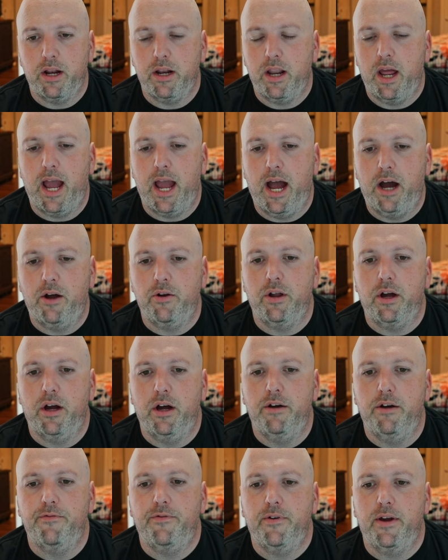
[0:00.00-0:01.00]
out
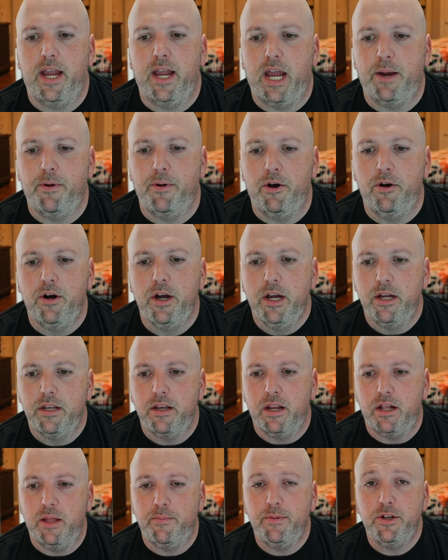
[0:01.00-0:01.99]
of ammo. Now
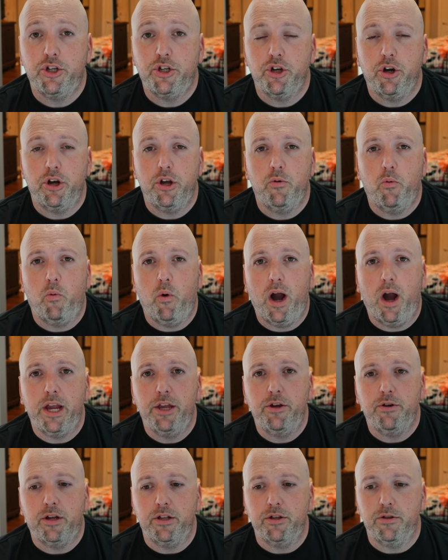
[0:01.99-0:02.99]
let me show you why
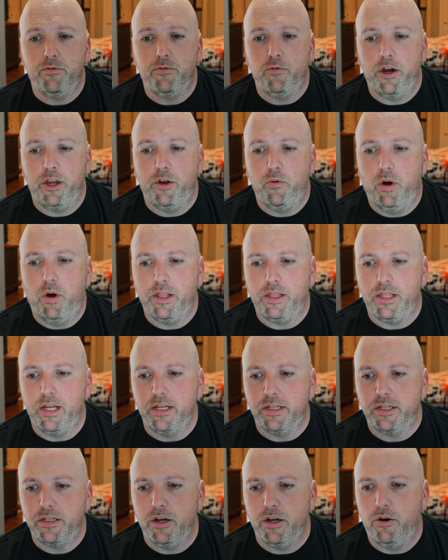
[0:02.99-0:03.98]
you want this.
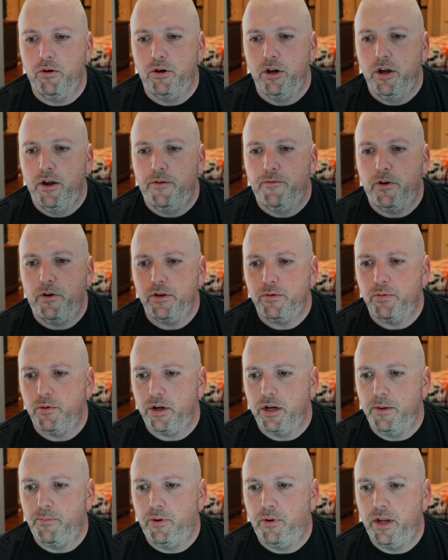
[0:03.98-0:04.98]
So first we're
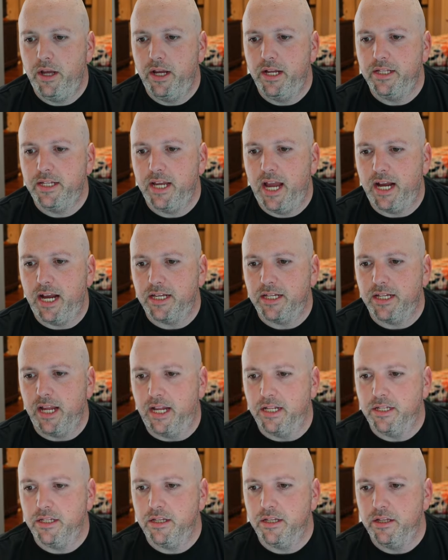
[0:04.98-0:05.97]
going to put it in tac
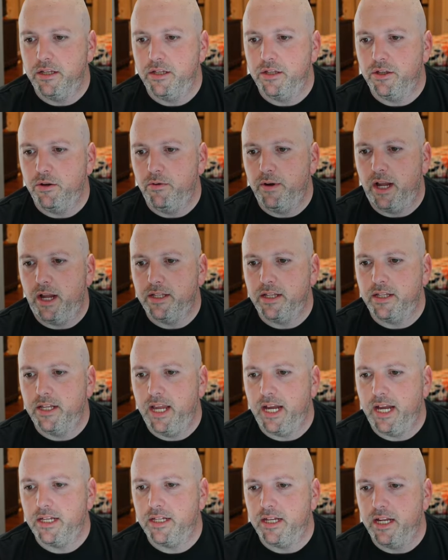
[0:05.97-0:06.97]
stance. So we got the
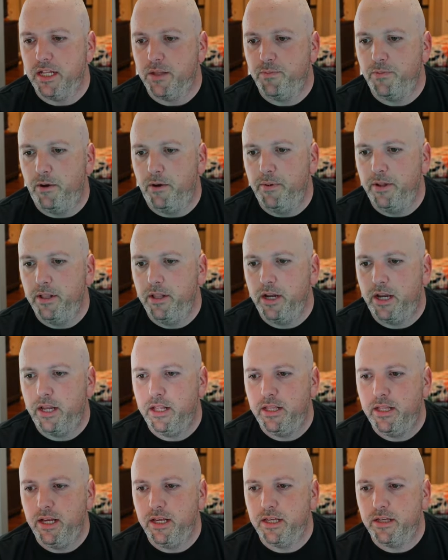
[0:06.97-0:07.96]
tac stance build, but look at
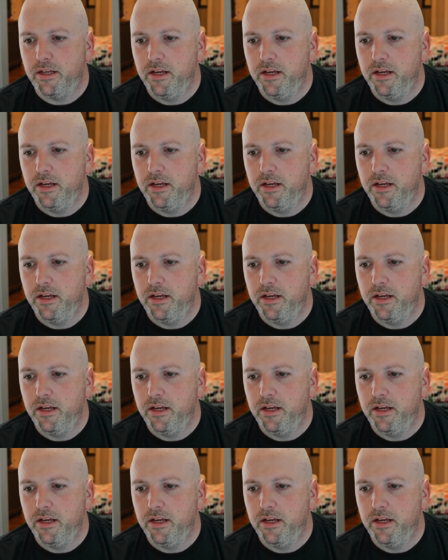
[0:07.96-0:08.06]
this